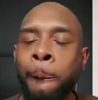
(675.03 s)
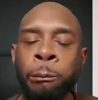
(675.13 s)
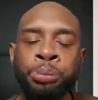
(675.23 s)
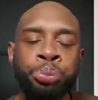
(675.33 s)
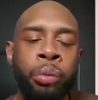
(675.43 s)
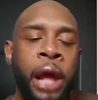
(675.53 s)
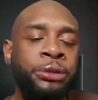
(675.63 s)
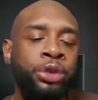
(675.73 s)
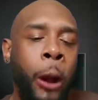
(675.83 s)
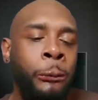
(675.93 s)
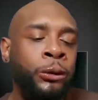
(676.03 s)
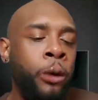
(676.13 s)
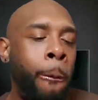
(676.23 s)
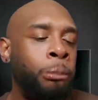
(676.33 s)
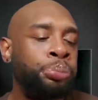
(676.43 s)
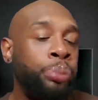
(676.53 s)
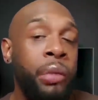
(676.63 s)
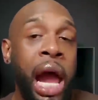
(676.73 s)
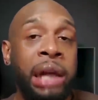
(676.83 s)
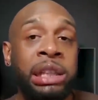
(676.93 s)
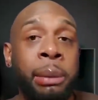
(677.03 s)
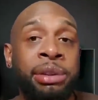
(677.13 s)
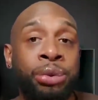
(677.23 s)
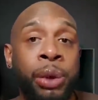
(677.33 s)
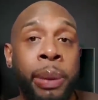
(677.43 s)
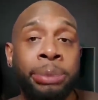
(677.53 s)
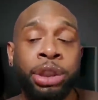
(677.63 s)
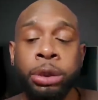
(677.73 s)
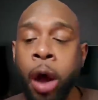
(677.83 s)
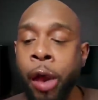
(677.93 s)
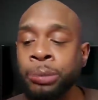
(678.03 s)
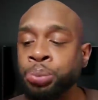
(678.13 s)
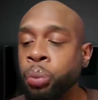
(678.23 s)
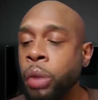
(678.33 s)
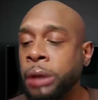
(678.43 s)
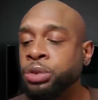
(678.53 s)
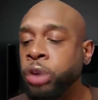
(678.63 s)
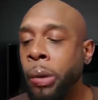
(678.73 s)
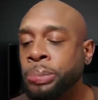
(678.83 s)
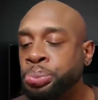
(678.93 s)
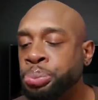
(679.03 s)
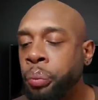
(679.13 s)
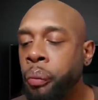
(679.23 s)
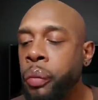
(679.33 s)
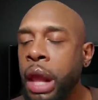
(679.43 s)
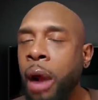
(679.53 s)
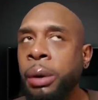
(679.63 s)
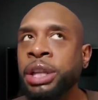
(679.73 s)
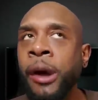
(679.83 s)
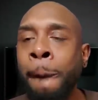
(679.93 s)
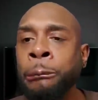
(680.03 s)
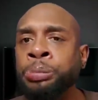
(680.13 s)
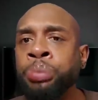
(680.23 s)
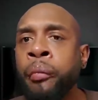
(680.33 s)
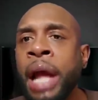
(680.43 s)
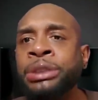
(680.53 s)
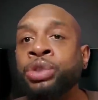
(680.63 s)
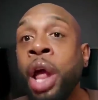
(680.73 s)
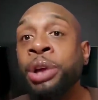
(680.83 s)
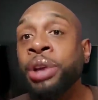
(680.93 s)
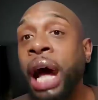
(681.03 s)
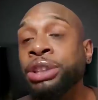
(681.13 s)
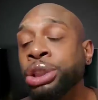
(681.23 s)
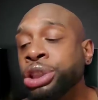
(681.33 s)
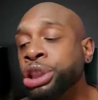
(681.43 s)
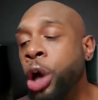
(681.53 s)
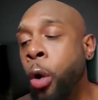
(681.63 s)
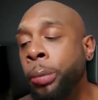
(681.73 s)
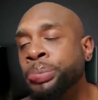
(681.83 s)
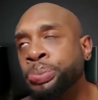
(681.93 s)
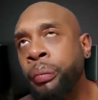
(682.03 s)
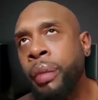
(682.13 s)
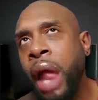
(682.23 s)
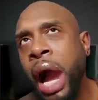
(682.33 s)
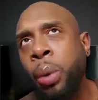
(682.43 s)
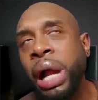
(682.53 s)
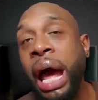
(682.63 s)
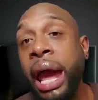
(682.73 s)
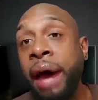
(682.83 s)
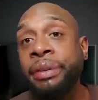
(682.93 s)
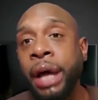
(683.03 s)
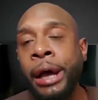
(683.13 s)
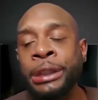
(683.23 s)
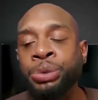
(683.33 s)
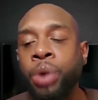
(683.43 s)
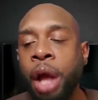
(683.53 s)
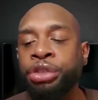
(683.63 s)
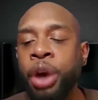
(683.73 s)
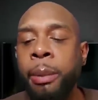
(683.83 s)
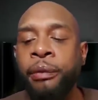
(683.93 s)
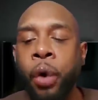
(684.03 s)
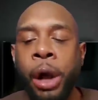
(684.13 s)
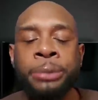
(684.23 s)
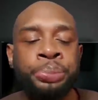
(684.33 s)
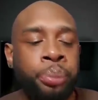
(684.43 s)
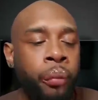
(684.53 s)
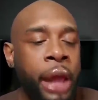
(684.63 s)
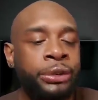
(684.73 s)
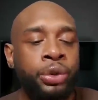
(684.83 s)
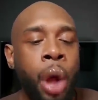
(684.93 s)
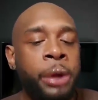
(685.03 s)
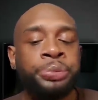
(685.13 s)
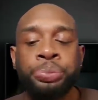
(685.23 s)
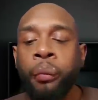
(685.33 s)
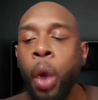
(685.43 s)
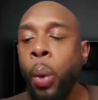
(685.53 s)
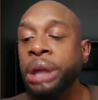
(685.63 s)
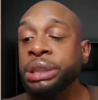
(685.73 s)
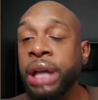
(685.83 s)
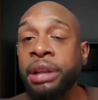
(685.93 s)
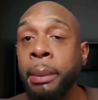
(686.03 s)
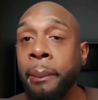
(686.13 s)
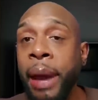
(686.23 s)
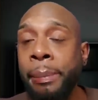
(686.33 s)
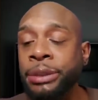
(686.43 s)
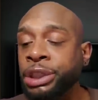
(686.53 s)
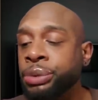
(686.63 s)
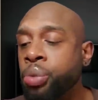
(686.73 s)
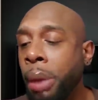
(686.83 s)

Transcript: Mmm. I love me some sweet peppers too, honey. I really do. You know, I used to do, what I have done, I show before, with nothing but peppers.